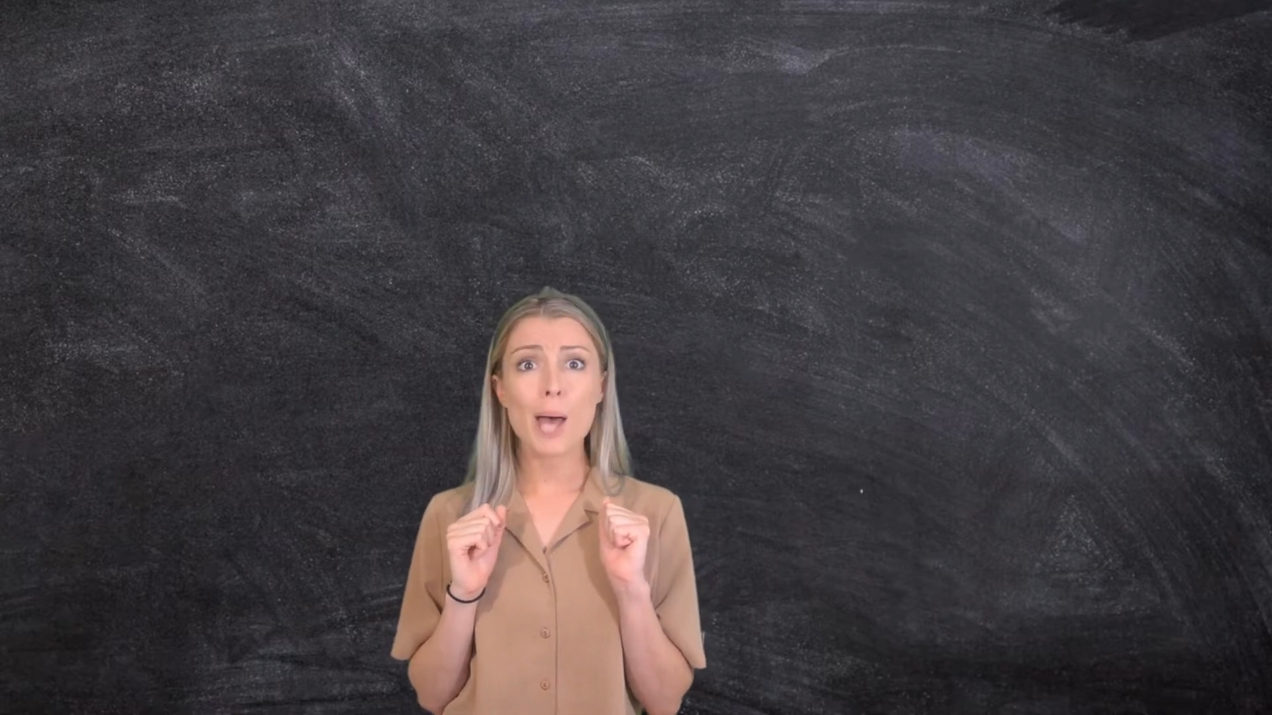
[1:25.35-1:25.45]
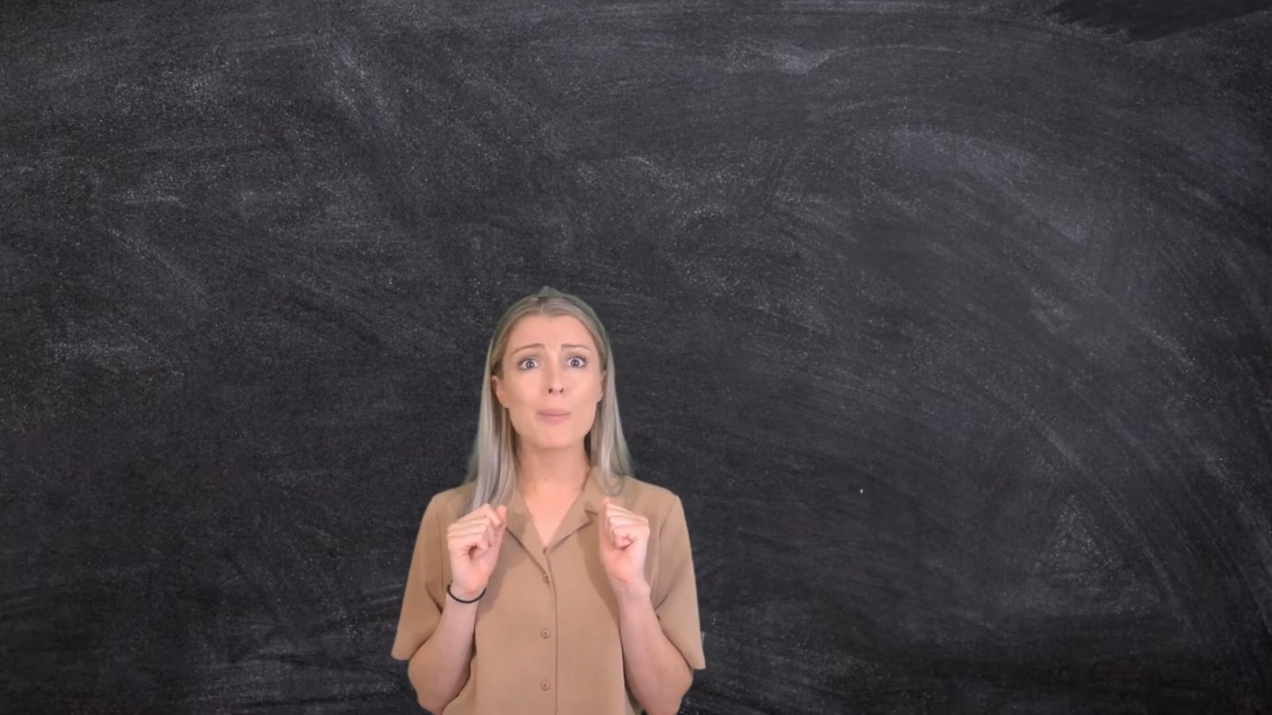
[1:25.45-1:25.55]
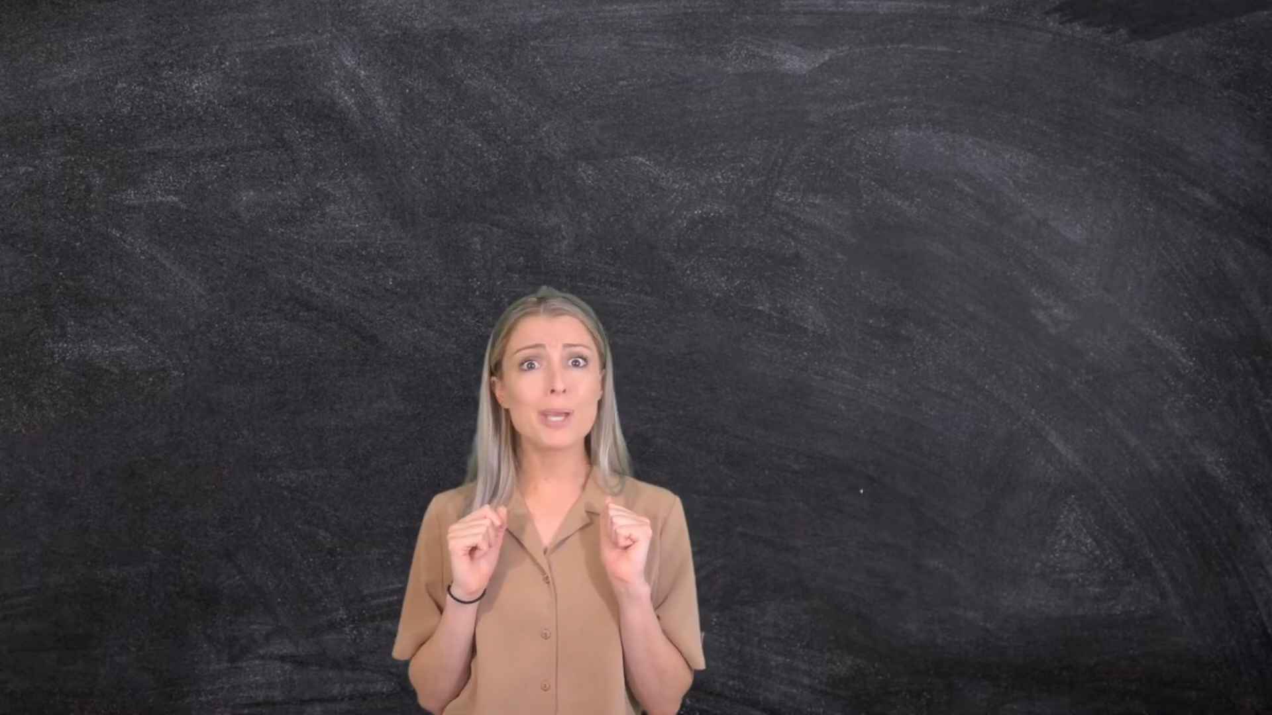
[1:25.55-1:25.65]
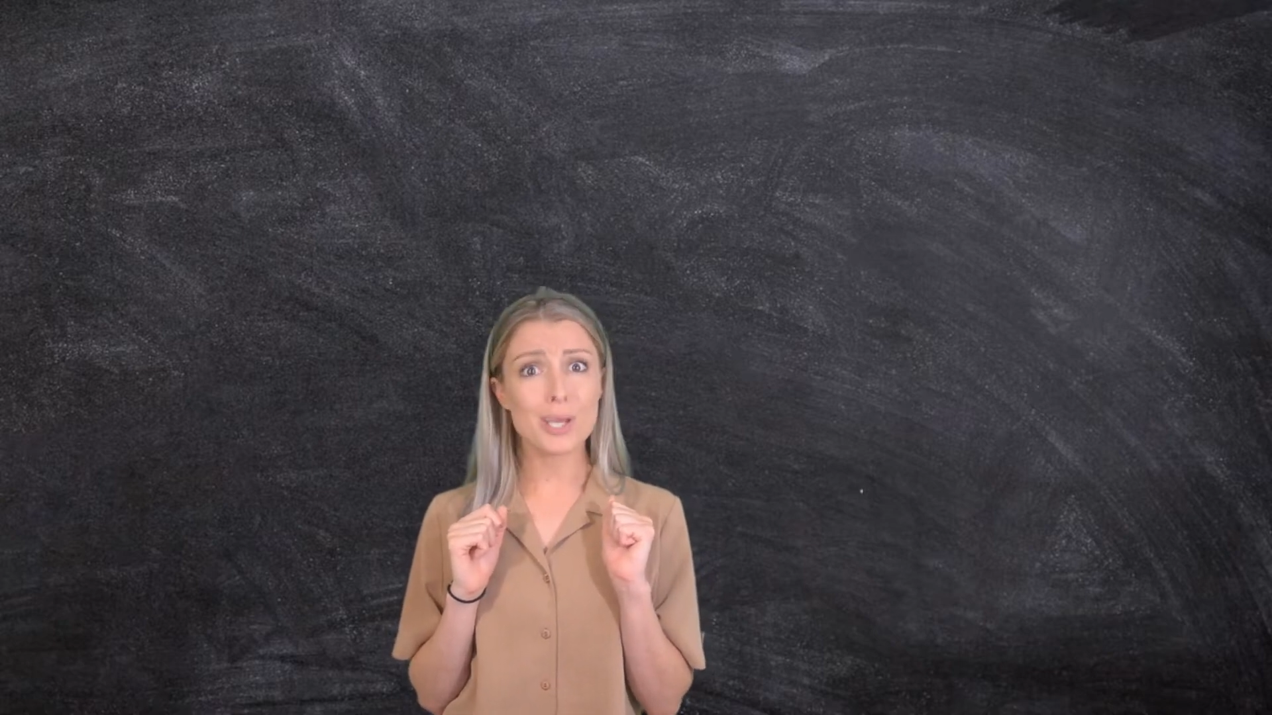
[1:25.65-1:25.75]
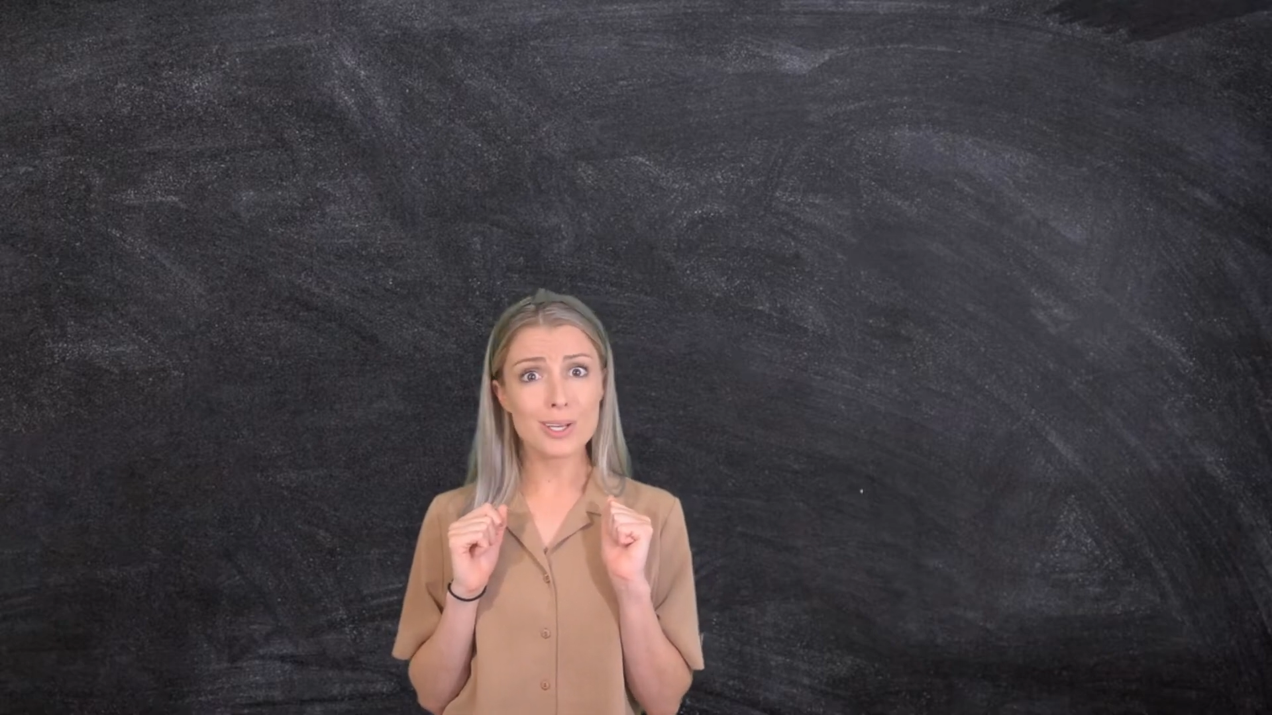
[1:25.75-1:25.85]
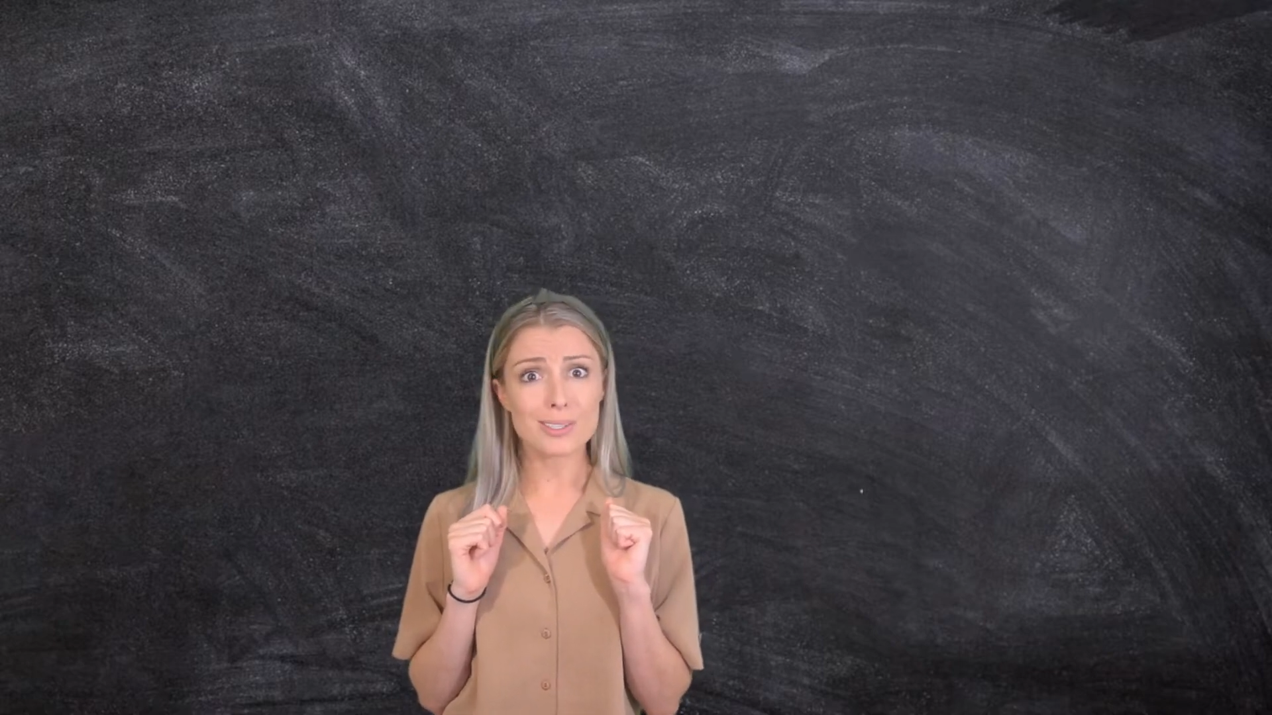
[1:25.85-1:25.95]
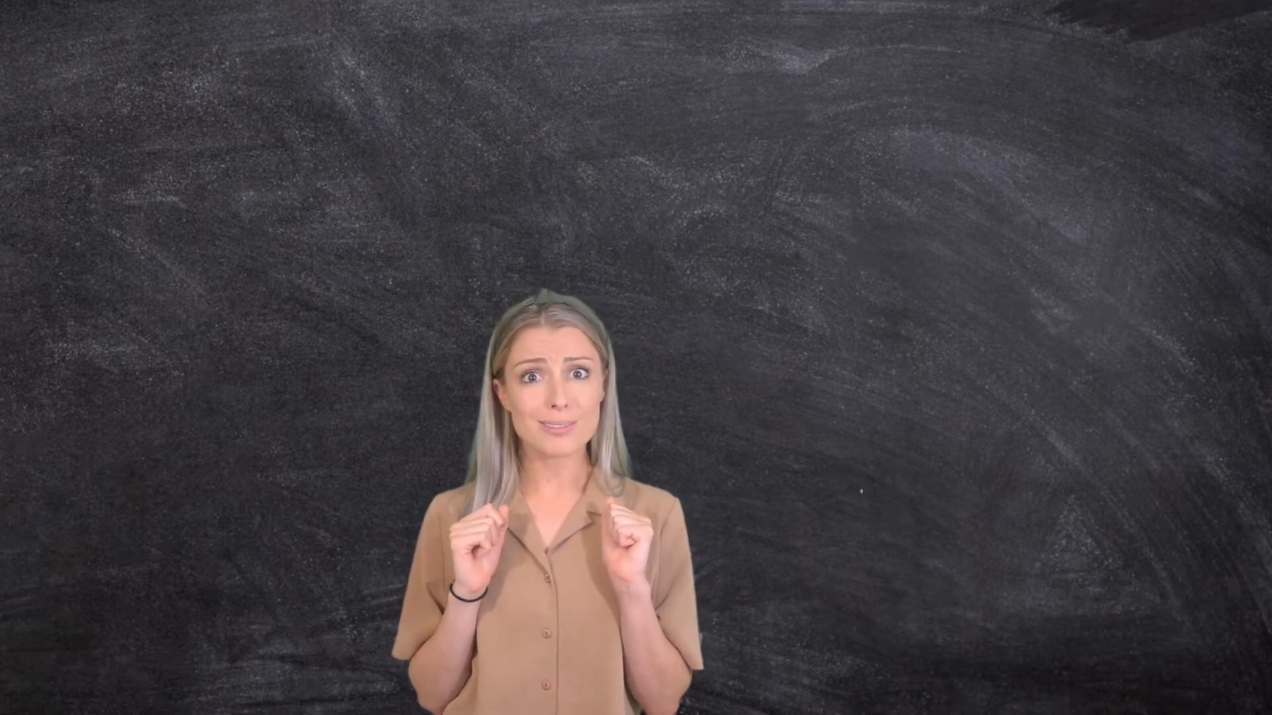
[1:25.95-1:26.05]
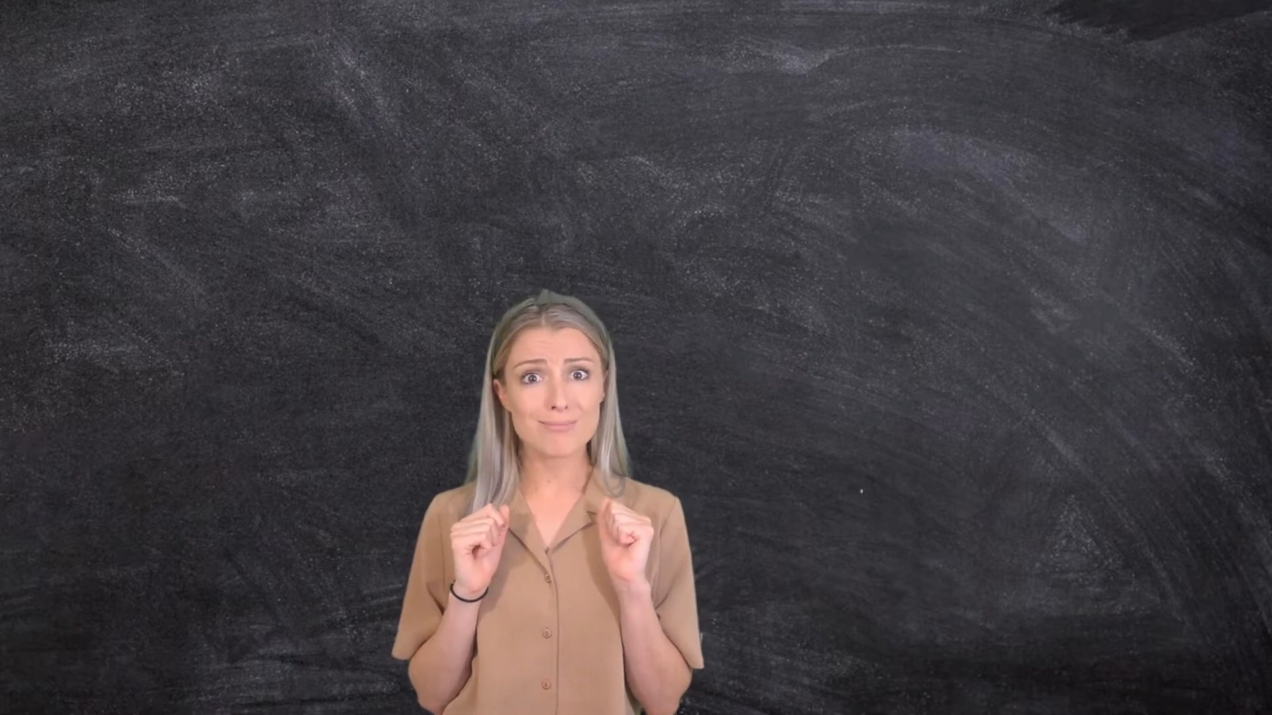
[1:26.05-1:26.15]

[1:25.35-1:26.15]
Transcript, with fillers: because